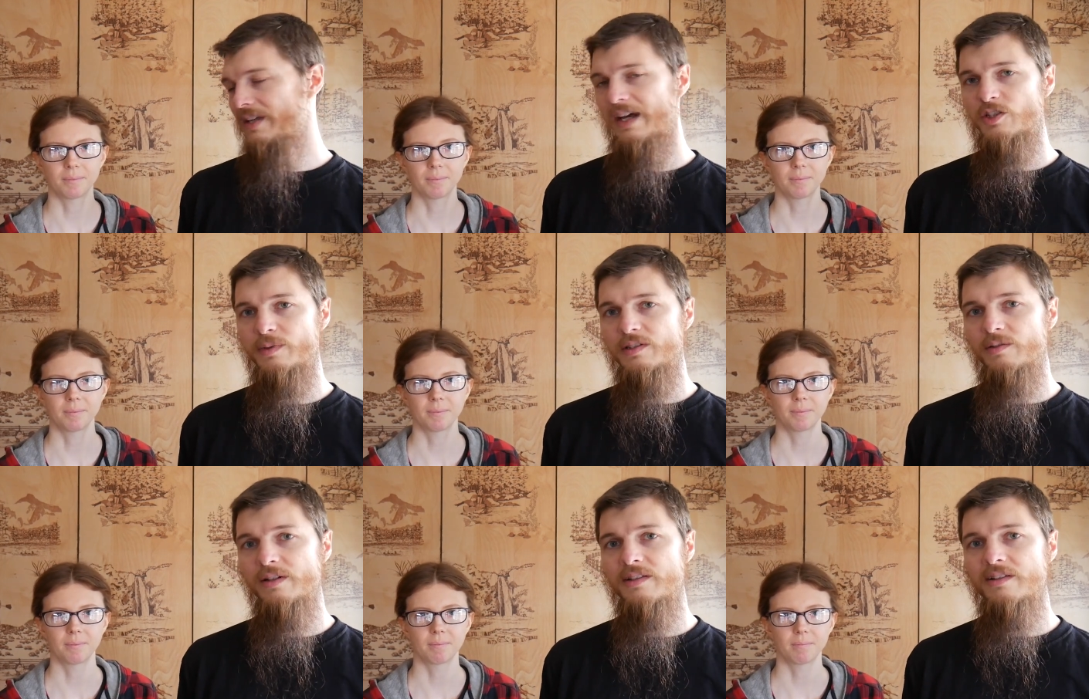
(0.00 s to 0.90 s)
Speaker 1: attachment
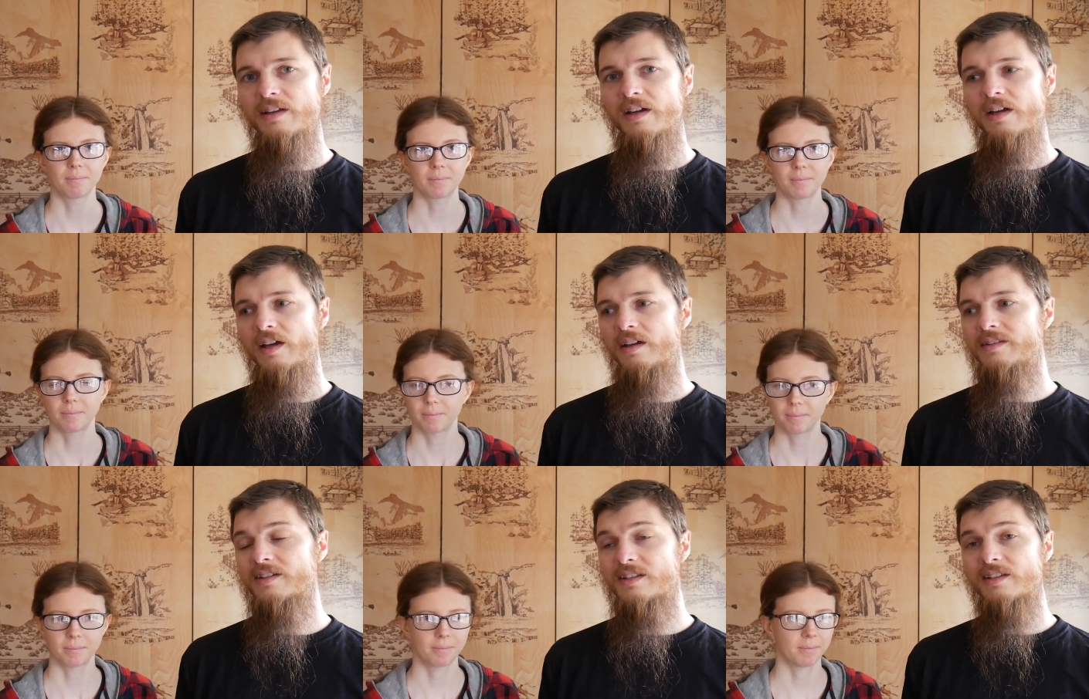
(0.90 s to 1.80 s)
to us.
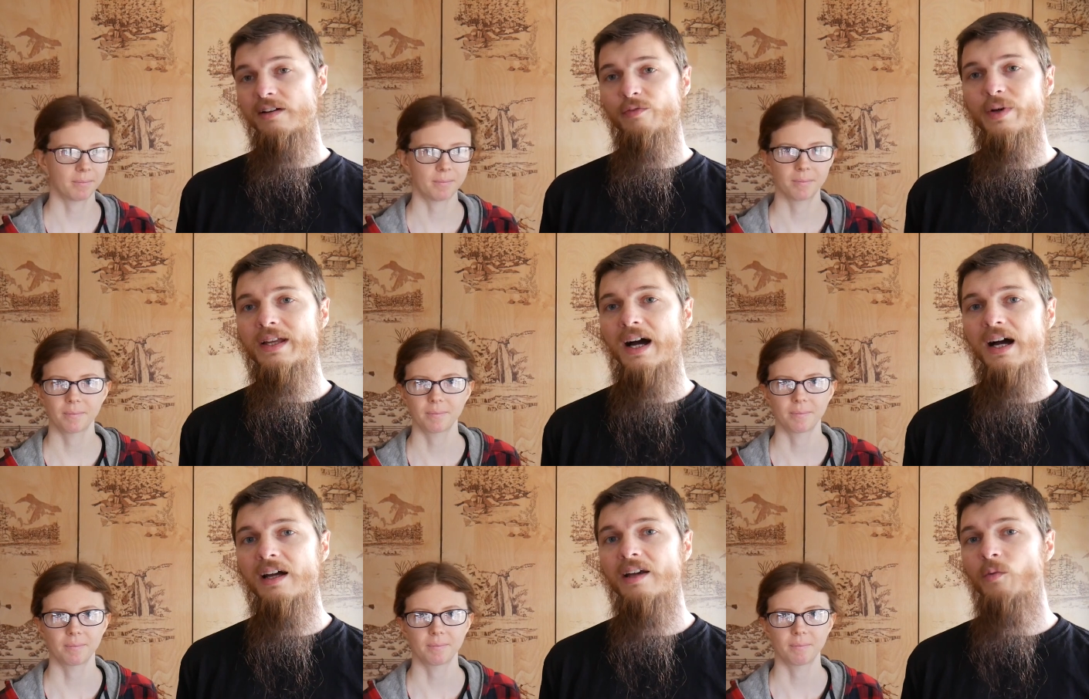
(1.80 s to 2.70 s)
It's just stuff we
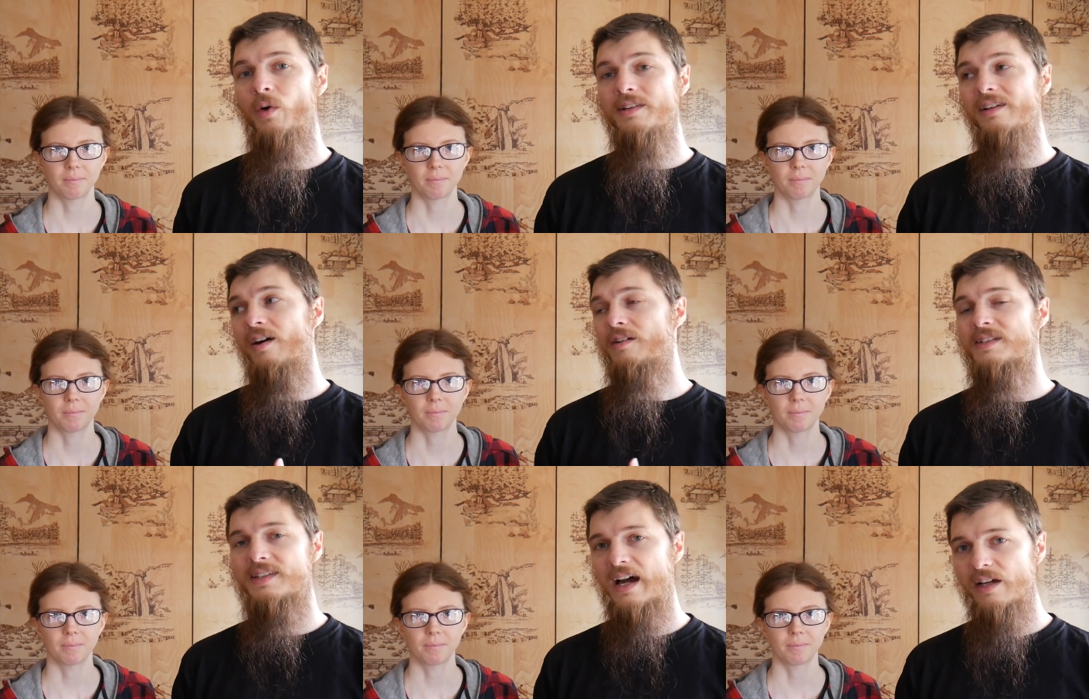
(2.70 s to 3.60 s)
got. It wasn't our
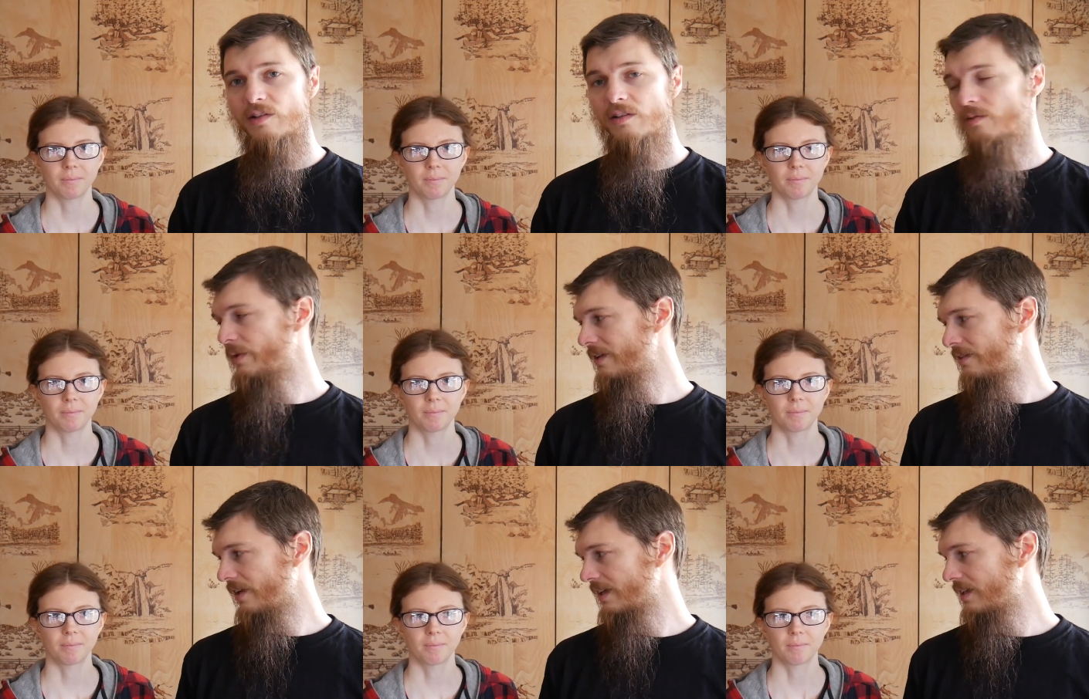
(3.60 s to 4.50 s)
style. We
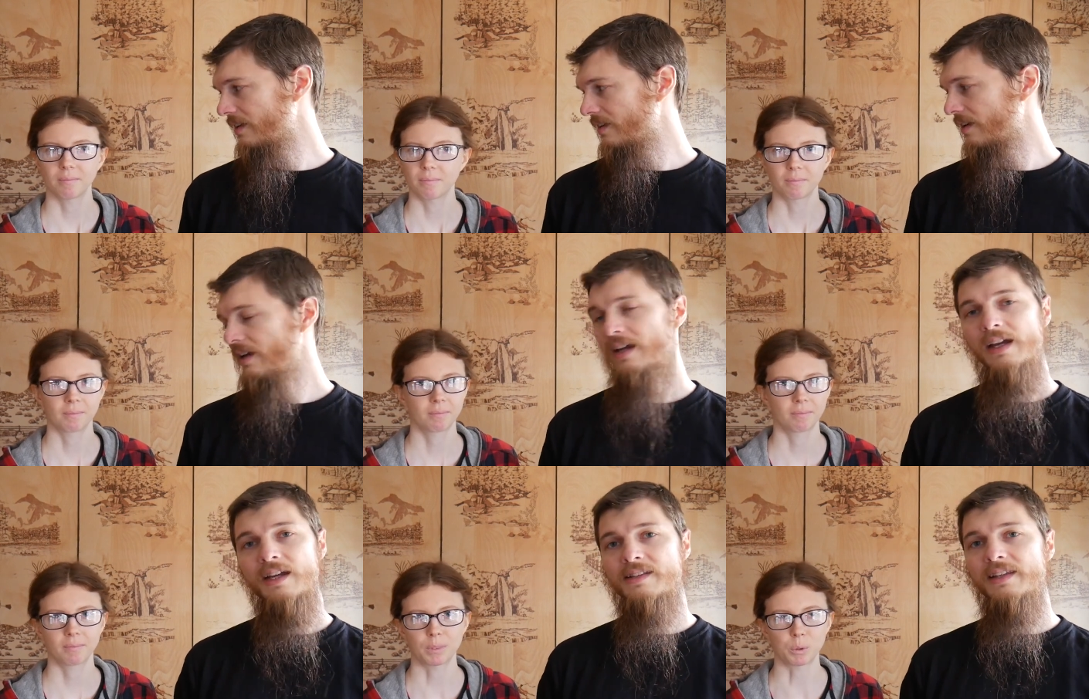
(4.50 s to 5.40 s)
didn't like it.
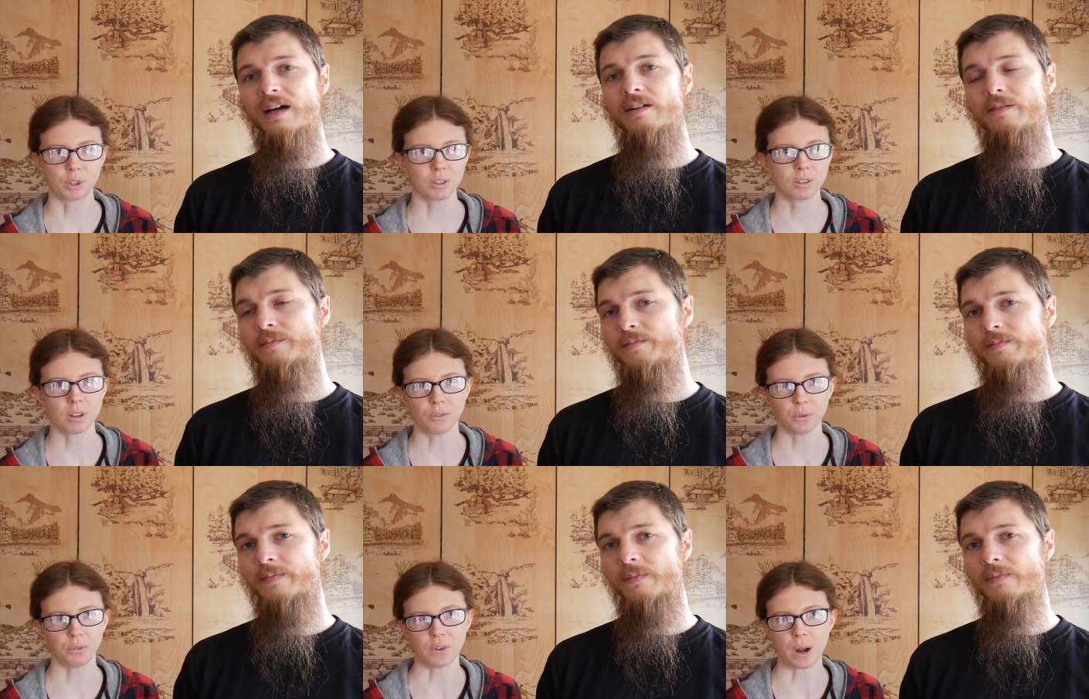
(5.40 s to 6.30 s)
It's it not just
Speaker 2: stuff
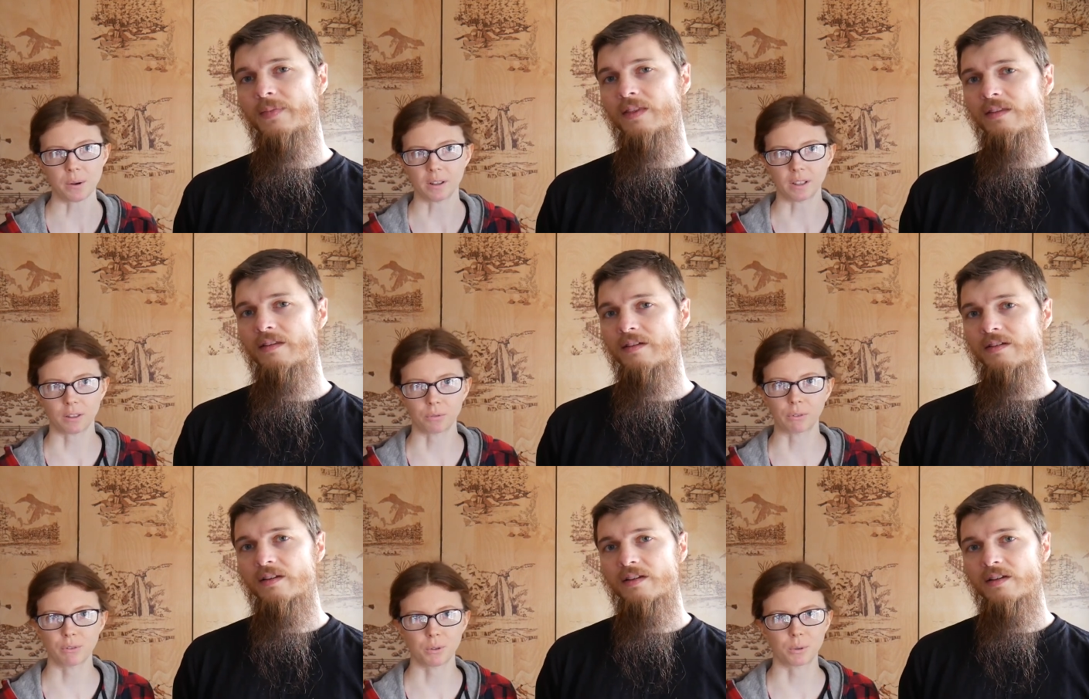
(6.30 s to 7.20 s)
we found at like
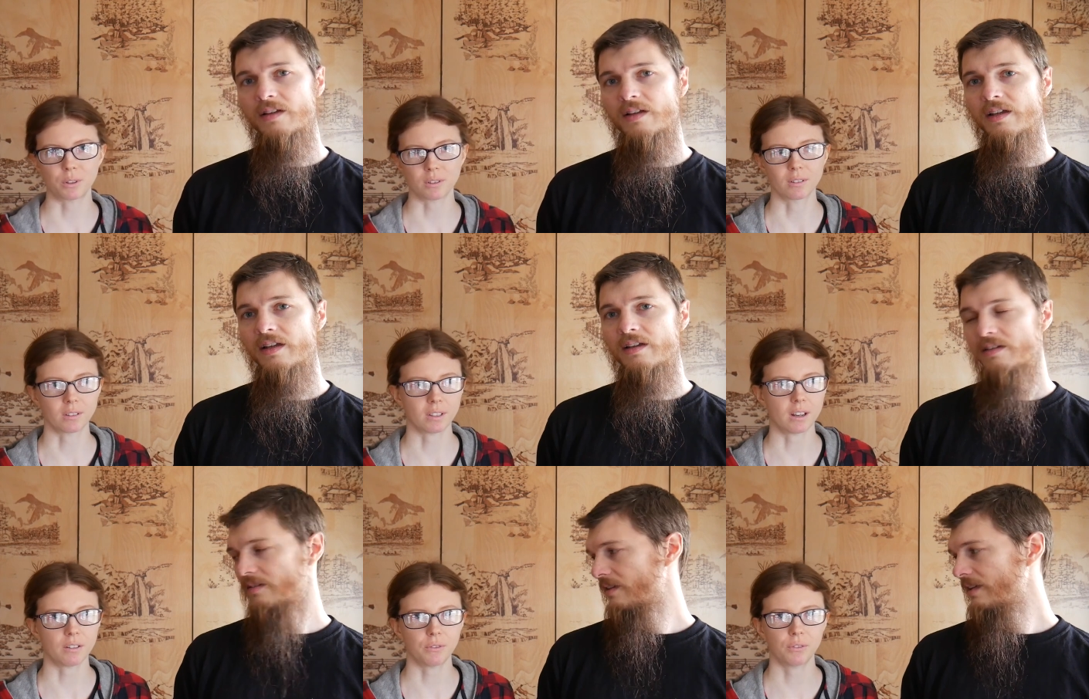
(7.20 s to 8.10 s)
thrift stores and
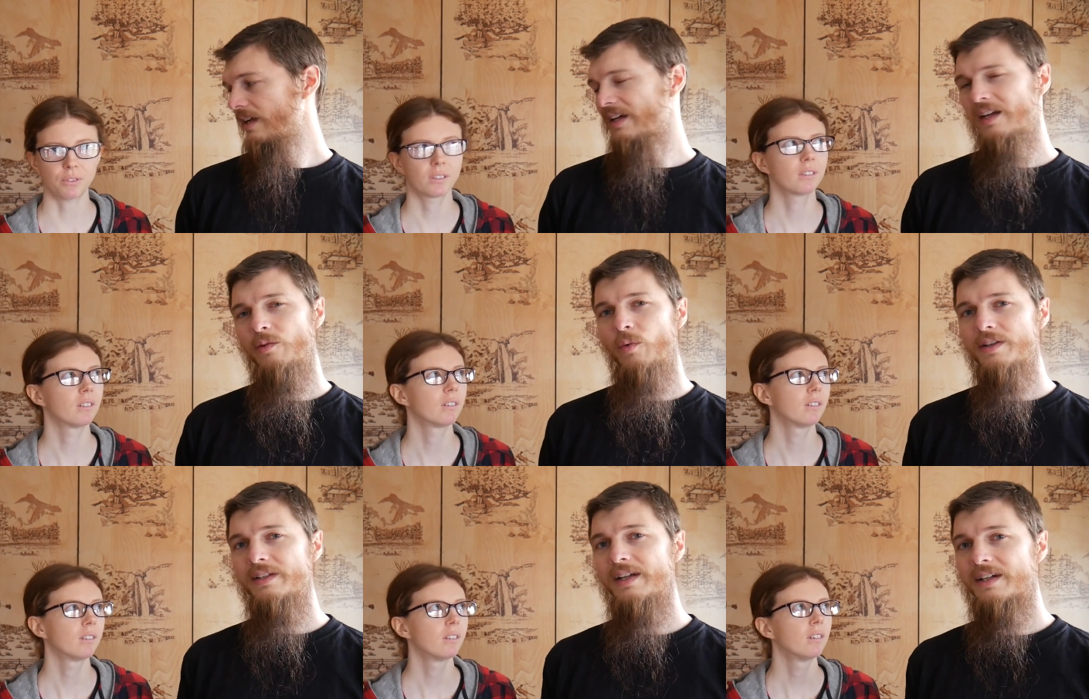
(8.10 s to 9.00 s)
stuff.
Speaker 1: Yeah, and it
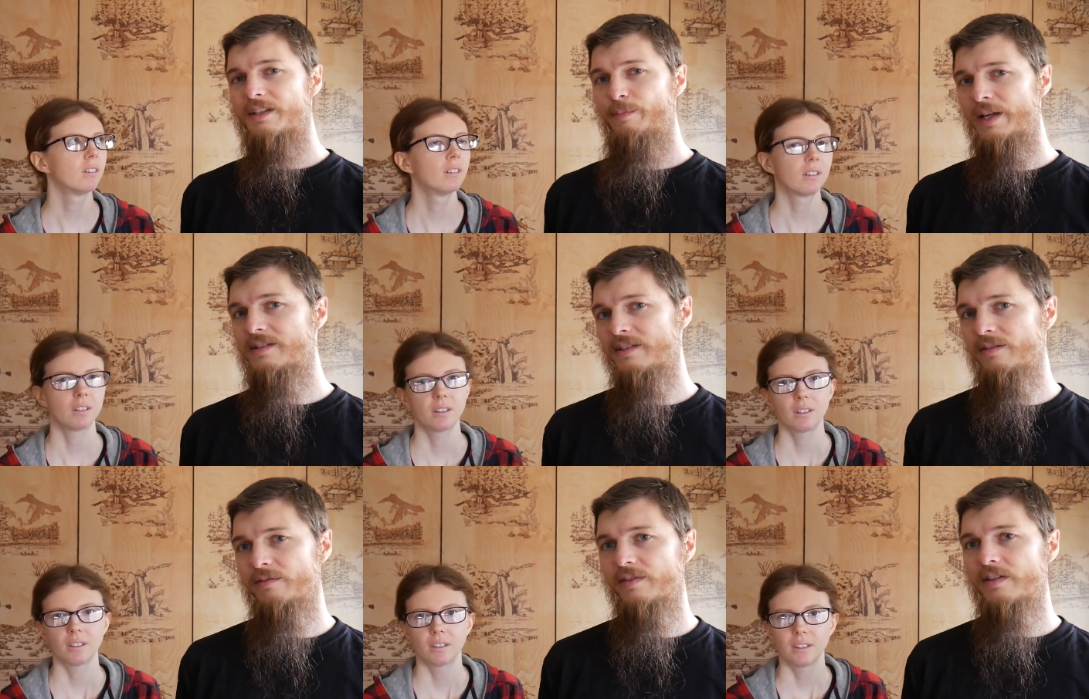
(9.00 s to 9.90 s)
wasn't
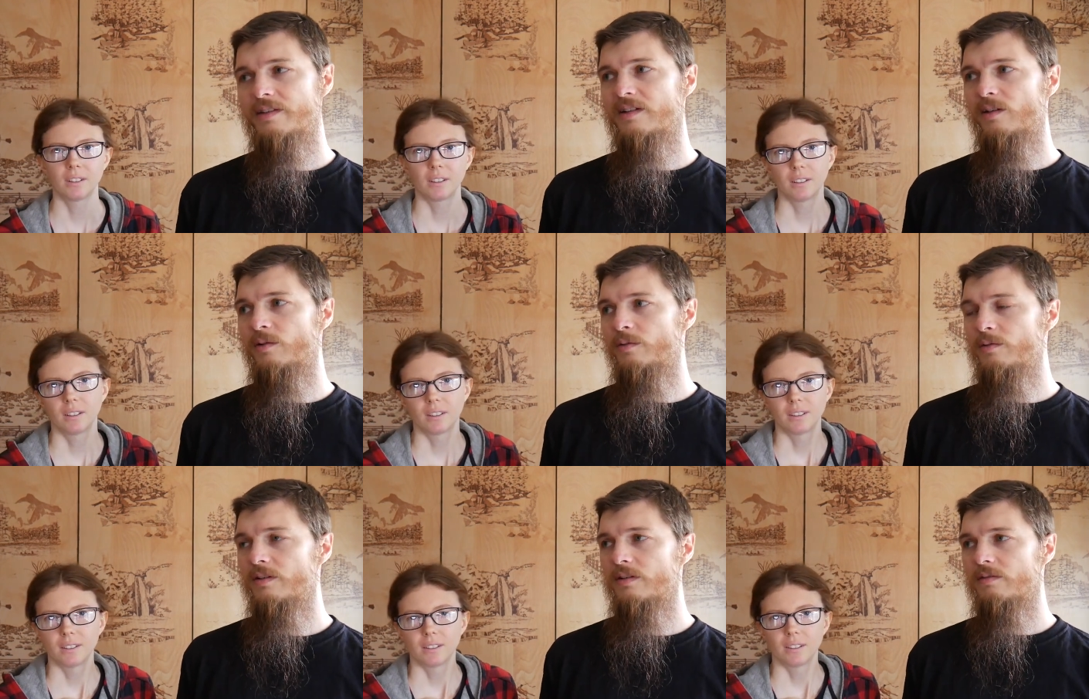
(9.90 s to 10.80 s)
expensive. So